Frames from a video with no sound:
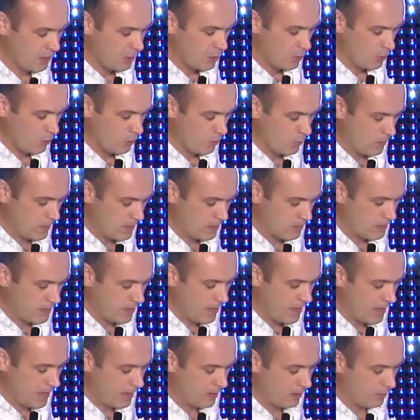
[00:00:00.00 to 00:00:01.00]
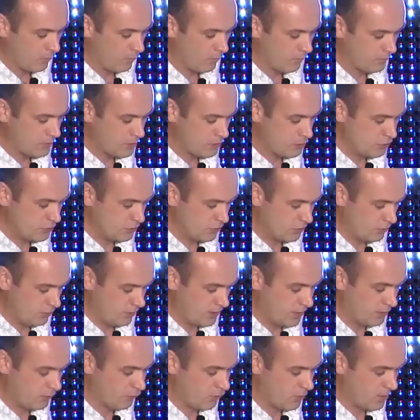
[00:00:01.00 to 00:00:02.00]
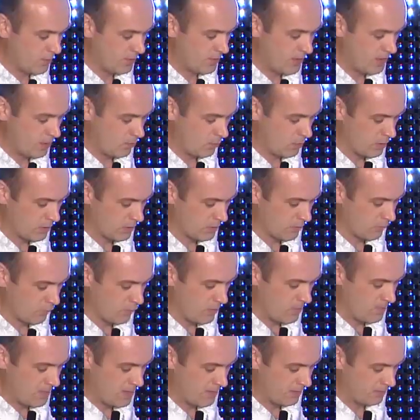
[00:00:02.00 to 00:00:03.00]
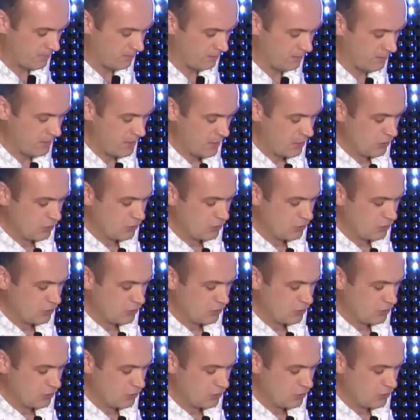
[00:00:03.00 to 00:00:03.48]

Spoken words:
who is head of digital and drama networks at Fremantle.